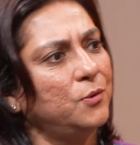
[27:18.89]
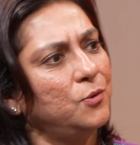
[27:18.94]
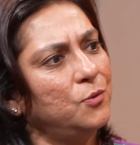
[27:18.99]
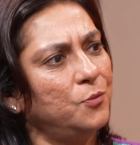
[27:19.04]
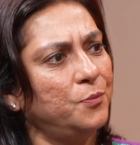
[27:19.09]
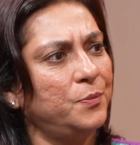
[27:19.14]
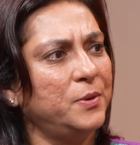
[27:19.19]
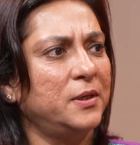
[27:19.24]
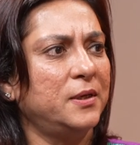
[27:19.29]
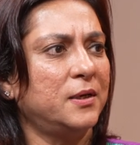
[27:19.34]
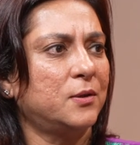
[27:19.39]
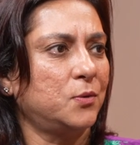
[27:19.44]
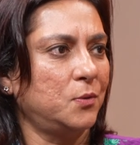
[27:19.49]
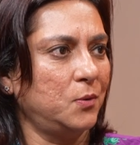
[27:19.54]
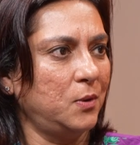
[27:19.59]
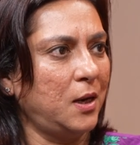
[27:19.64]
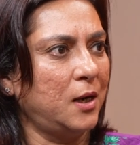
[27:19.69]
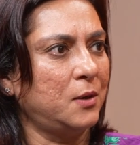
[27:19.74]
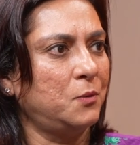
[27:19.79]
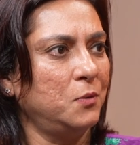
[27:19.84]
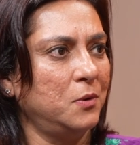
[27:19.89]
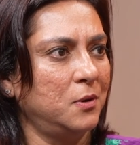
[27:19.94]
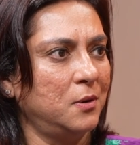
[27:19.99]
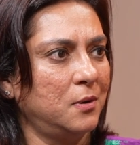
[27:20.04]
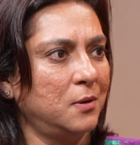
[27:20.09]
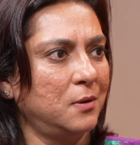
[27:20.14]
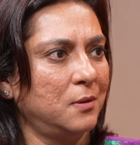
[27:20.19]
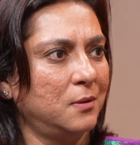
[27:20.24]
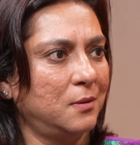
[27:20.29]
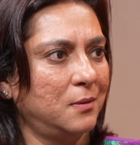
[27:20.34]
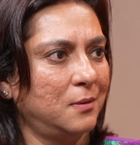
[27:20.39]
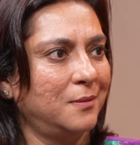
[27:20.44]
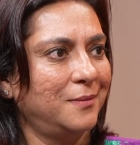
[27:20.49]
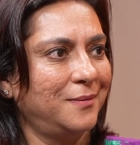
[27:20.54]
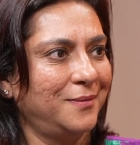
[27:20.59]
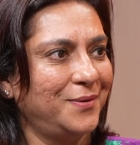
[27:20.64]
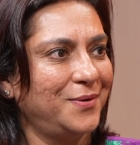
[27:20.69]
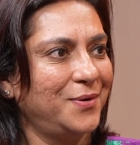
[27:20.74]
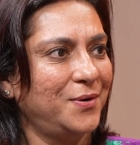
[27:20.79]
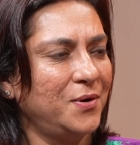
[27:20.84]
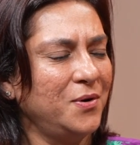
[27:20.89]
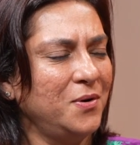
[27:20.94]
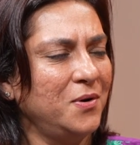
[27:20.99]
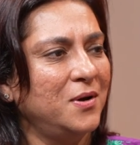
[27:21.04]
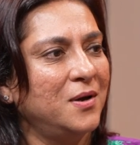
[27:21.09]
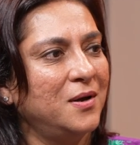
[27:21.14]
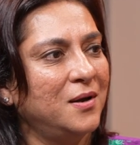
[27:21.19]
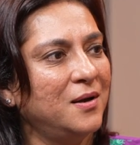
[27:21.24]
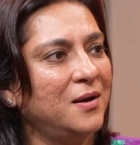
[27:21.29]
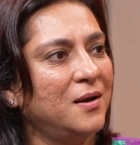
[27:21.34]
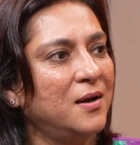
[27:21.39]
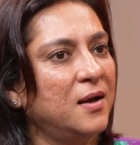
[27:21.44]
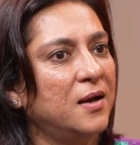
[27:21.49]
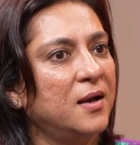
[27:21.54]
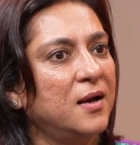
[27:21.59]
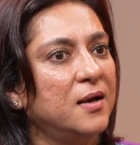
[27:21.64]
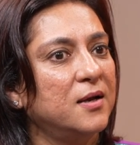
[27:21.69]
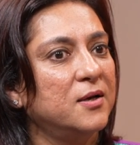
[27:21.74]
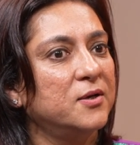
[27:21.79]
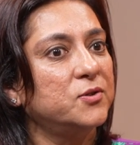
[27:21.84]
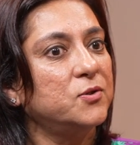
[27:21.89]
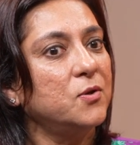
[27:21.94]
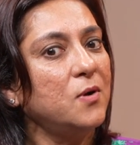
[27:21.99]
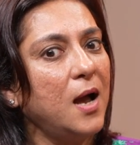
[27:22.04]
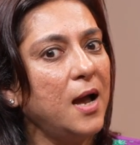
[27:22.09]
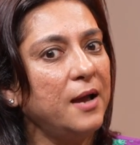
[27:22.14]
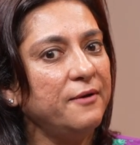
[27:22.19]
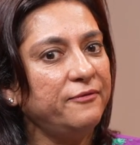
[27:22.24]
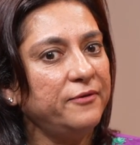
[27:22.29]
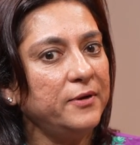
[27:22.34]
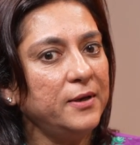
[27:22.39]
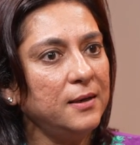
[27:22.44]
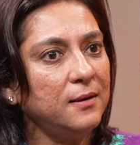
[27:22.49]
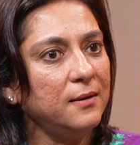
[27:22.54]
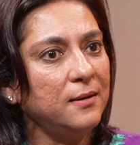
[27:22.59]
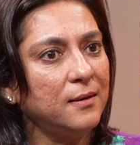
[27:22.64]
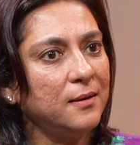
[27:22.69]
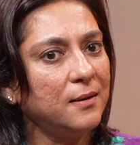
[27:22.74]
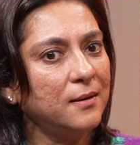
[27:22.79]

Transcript: You be at work, you know? So I feel...